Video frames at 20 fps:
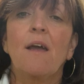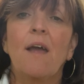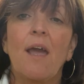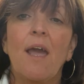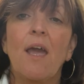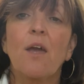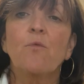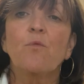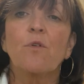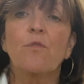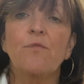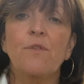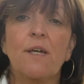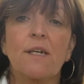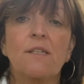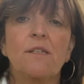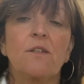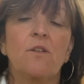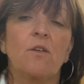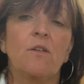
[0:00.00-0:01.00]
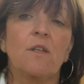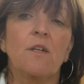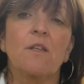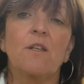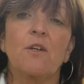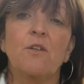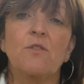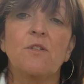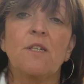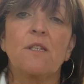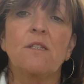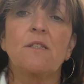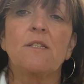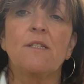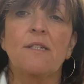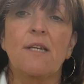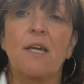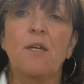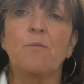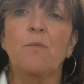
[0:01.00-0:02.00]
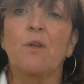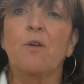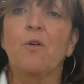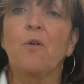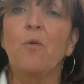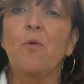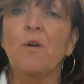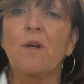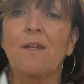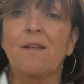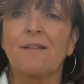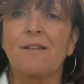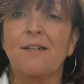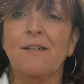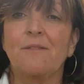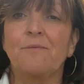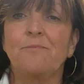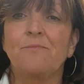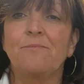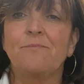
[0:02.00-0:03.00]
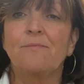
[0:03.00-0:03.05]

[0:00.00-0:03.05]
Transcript: and reflected on the closing statement accordingly.